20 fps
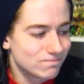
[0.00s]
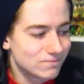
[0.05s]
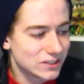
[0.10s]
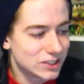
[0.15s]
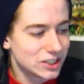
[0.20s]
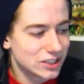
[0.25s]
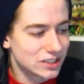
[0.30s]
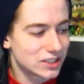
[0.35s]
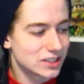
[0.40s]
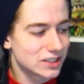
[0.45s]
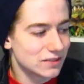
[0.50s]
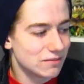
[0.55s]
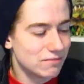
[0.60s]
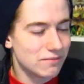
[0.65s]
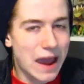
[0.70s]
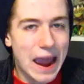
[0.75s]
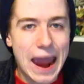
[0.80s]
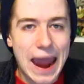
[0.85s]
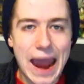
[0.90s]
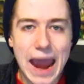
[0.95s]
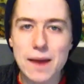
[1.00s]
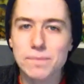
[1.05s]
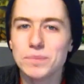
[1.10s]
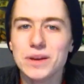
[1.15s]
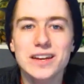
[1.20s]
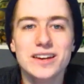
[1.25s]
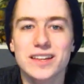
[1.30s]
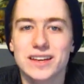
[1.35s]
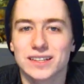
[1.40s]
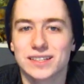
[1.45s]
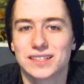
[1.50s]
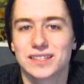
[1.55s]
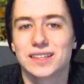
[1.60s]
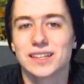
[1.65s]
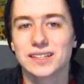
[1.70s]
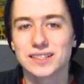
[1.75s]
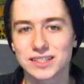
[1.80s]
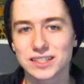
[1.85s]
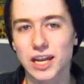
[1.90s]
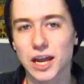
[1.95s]
just happiness
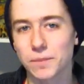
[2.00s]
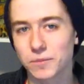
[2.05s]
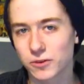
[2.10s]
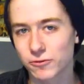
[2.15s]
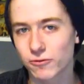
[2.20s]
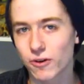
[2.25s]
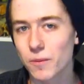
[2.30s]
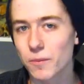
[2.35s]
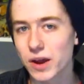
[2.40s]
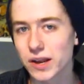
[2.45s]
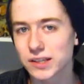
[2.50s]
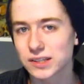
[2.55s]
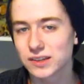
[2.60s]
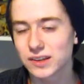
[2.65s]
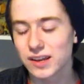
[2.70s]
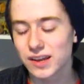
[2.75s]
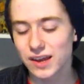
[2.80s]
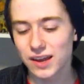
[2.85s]
that stemmed from it.